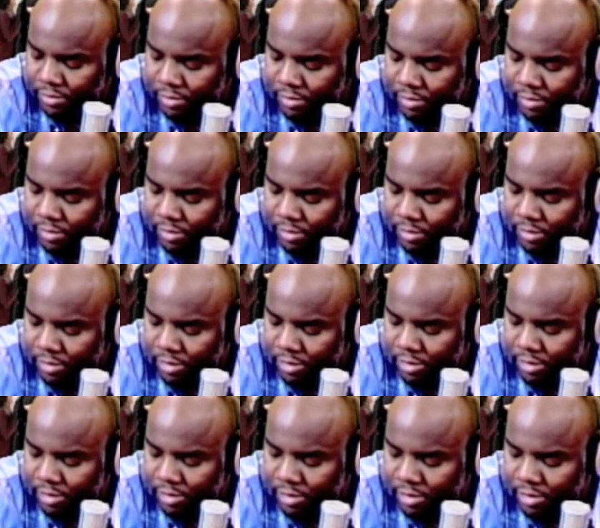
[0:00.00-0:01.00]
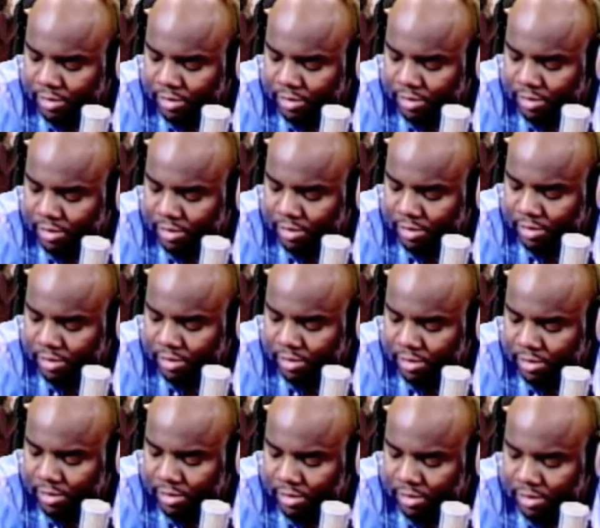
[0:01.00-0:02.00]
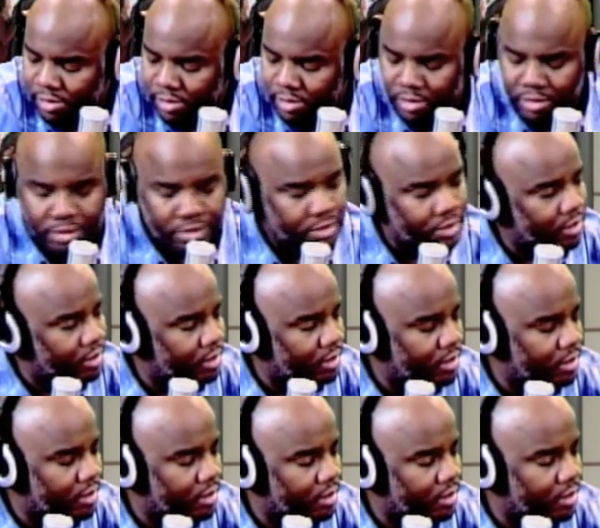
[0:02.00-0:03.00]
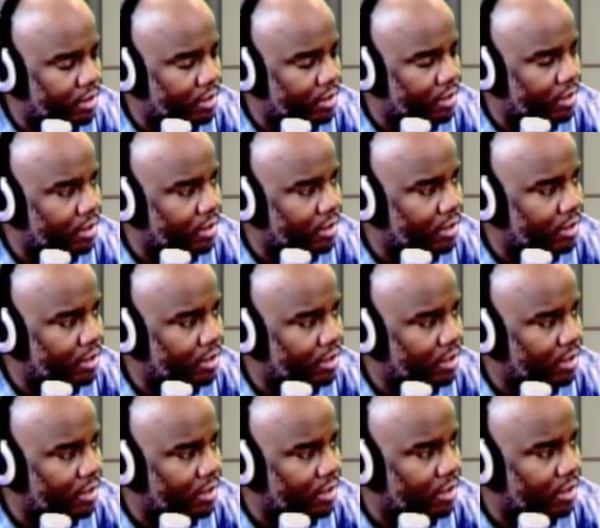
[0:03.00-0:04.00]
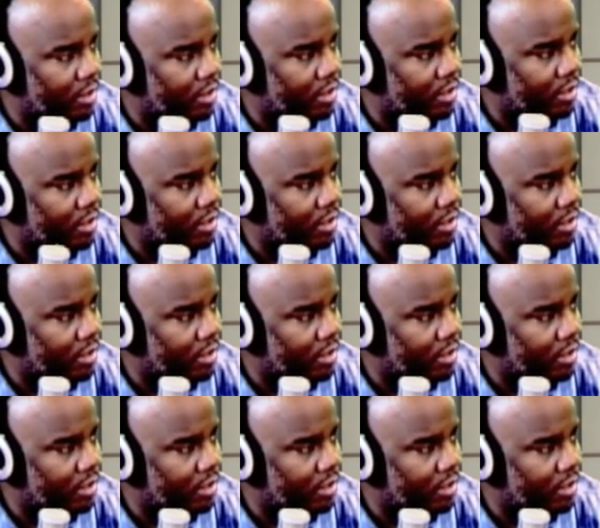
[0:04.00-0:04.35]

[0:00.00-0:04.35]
(not speaking)